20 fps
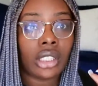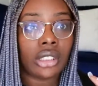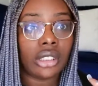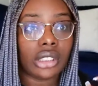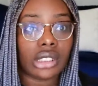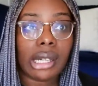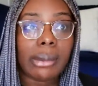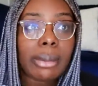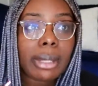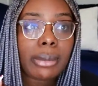
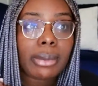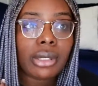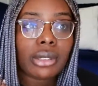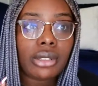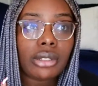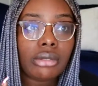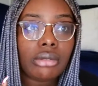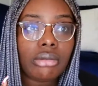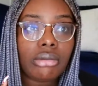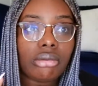Some
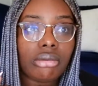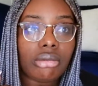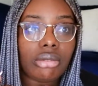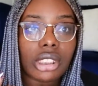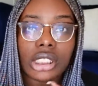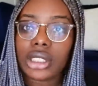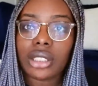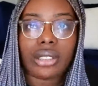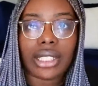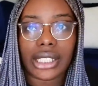people
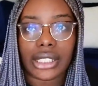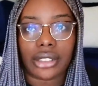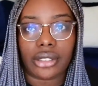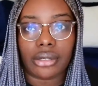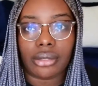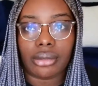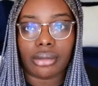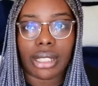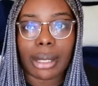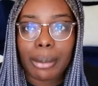just don't like
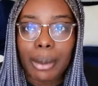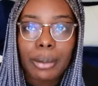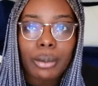you. Like,